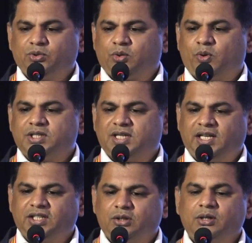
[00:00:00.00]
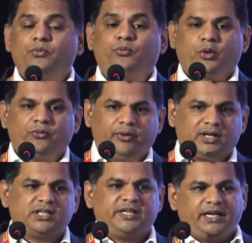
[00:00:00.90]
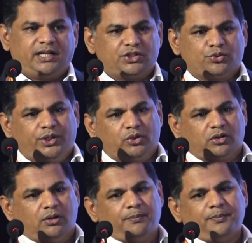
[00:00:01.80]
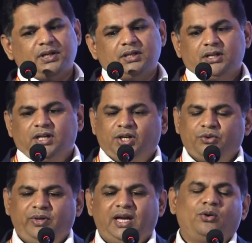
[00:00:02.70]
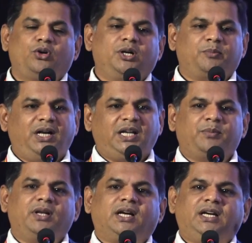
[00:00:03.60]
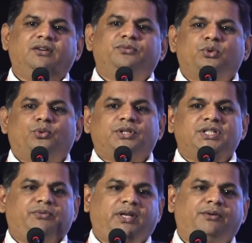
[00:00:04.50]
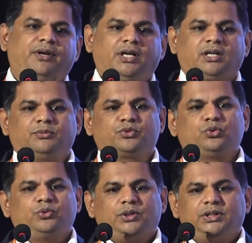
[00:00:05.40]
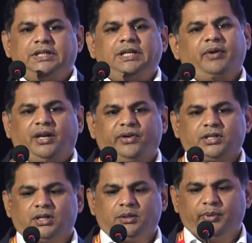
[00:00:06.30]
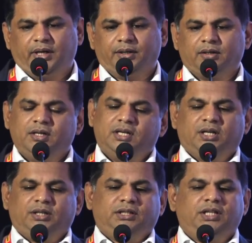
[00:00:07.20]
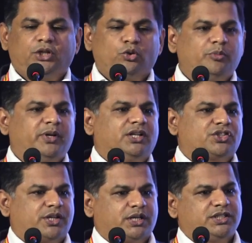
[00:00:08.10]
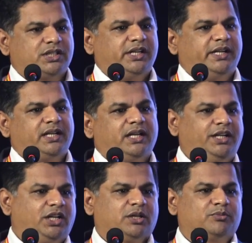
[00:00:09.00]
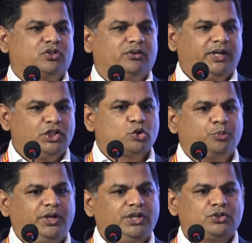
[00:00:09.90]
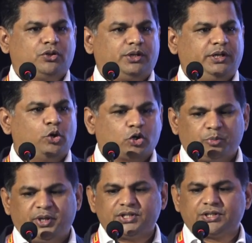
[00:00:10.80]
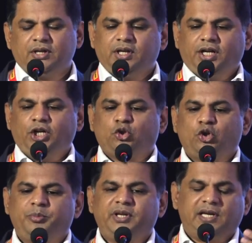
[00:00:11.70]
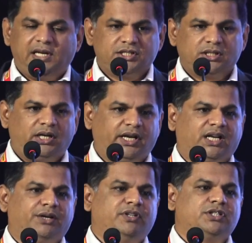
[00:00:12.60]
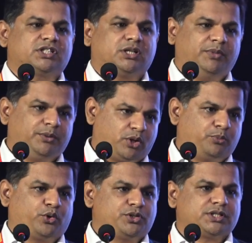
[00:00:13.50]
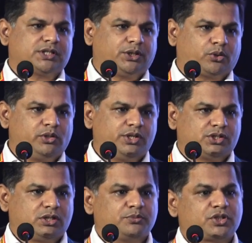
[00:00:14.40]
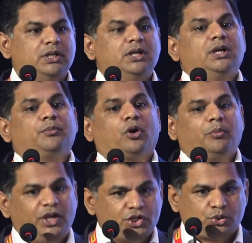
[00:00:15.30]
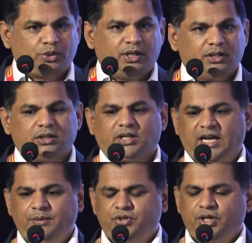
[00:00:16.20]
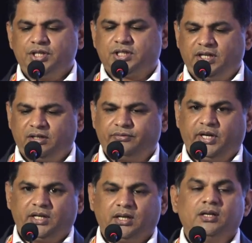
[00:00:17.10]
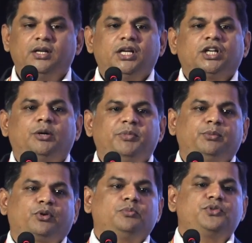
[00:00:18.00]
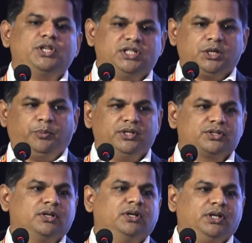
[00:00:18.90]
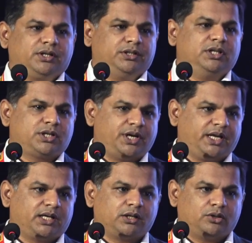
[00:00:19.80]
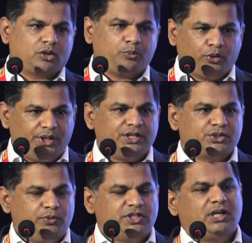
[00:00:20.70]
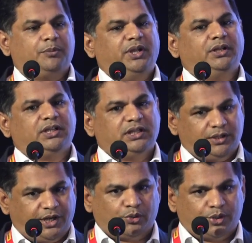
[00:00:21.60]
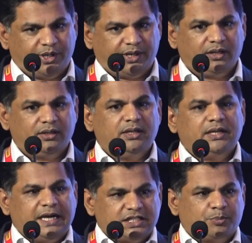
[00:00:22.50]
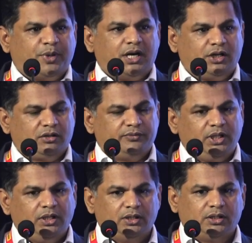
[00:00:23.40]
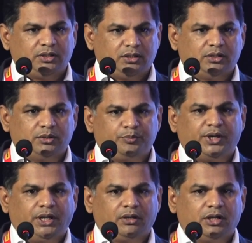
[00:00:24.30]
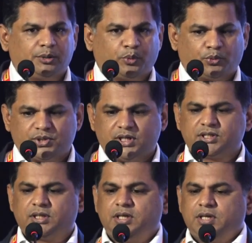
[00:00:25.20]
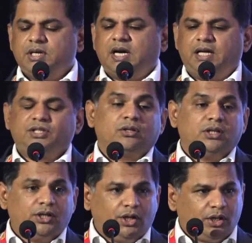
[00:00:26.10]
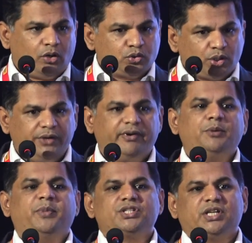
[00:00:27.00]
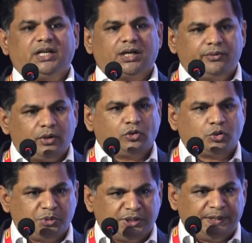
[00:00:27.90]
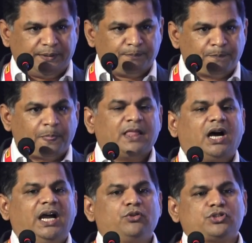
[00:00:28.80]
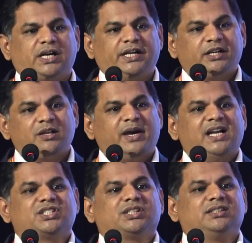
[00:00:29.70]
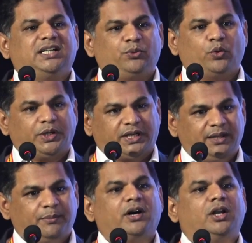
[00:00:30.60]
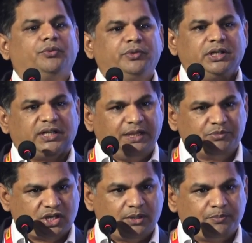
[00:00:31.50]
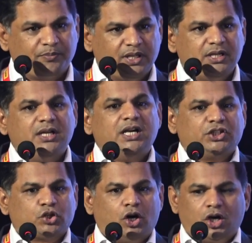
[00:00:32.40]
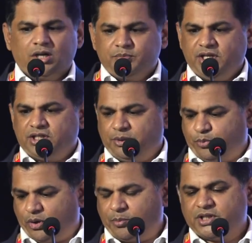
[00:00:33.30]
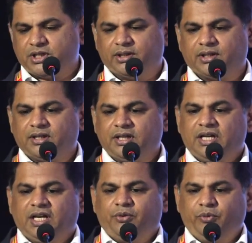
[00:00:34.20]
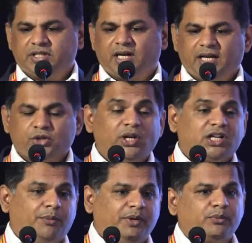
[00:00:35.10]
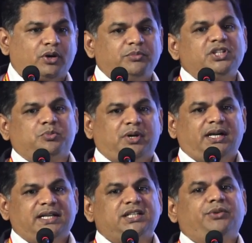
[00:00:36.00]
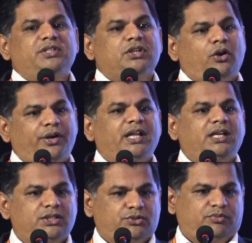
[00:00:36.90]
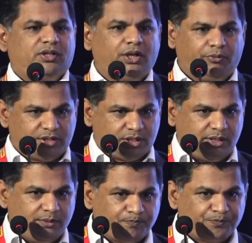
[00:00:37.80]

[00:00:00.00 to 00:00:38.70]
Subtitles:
the question is from where the data is going to come. We have got multiple kind of sources whenever it comes to any manufacturing plant. That could be unstructured data in terms of SOPs or documents. It could be relational data which is coming from process control systems, from history and the time series kind of data coming from CCPs, with the critical control points which are being recorded as a part of the particular process. And also event-based data would also be there. I have started a batch at what time, along with the timestamp. So all of these information which are actually coming from the smart asset which already is invested.